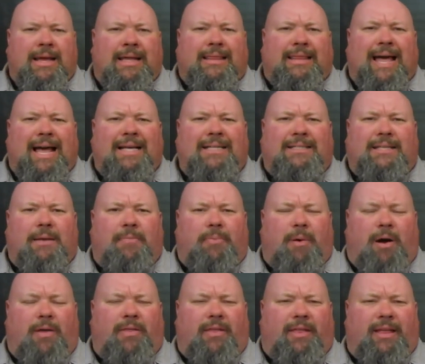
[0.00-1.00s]
Last up
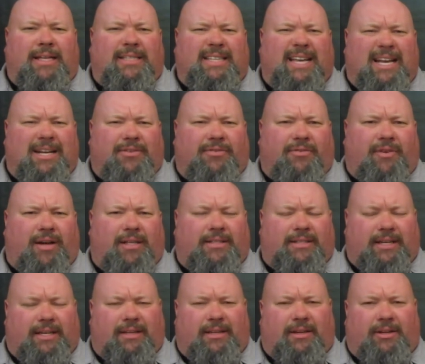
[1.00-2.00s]
on the list,
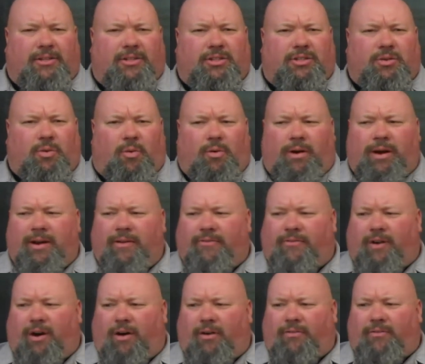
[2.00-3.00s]
interesting little story
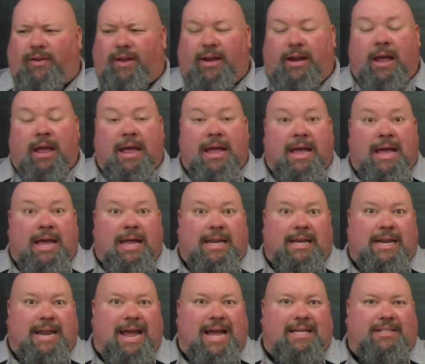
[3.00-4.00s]
involving
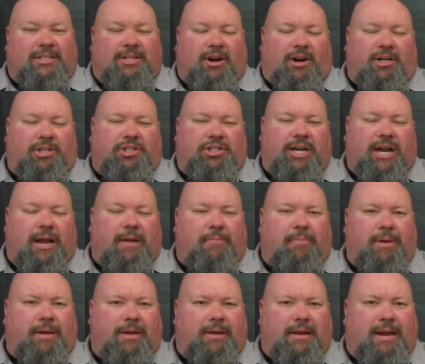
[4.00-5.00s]
NASCAR
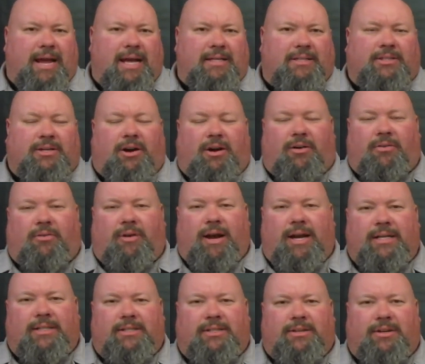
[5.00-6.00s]
champion, NASCAR
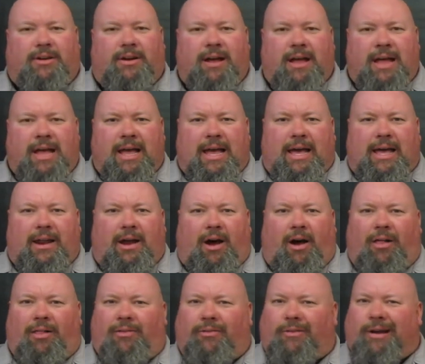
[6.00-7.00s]
racer, and
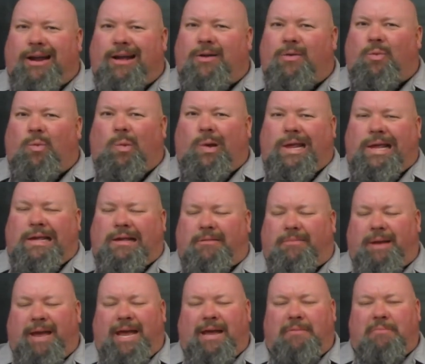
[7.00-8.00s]
all-around
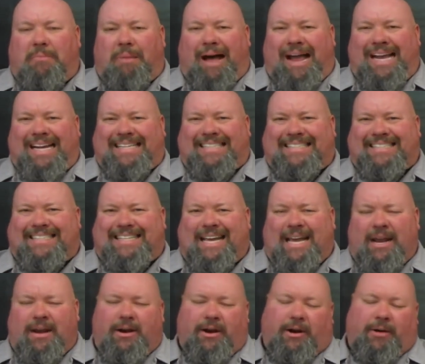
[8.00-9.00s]
wheel man, Mike
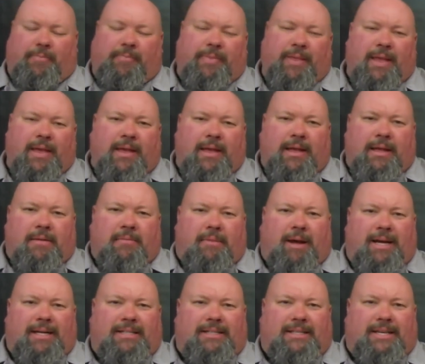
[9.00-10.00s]
Skinner.
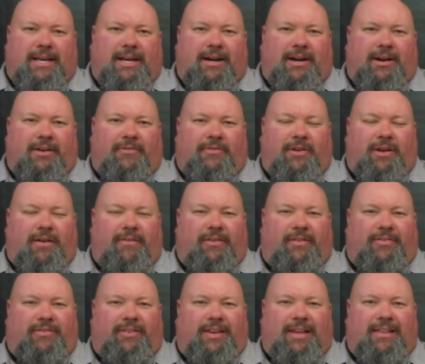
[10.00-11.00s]
Mike Skinner, if you
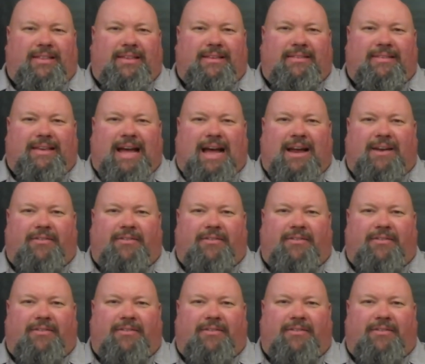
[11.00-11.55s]
haven't seen this guy